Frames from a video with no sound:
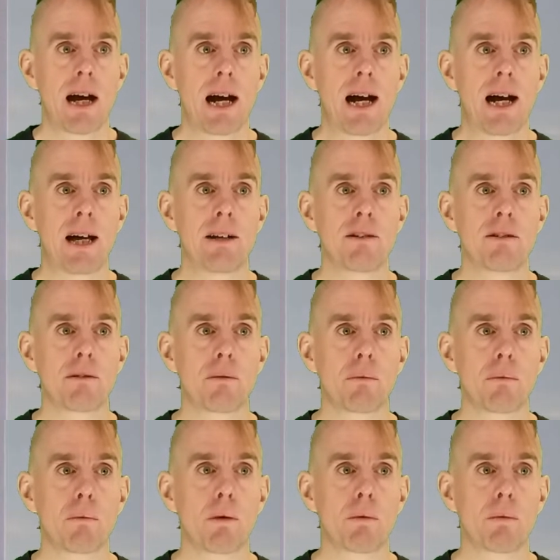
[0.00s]
And
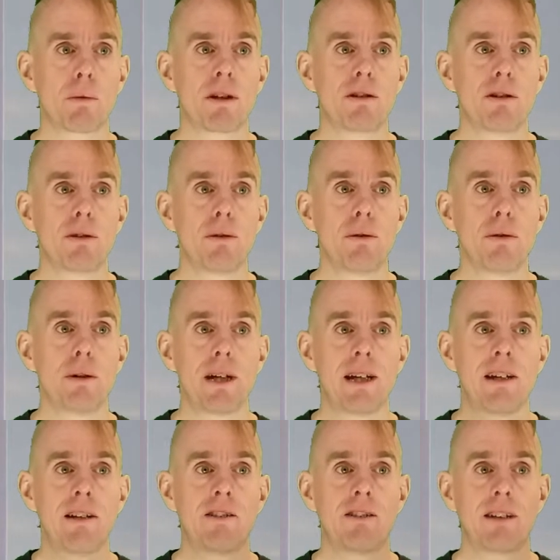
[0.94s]
what we do
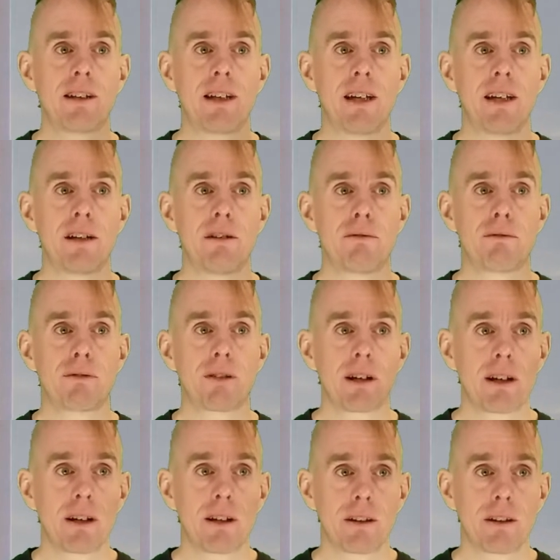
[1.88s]
is to give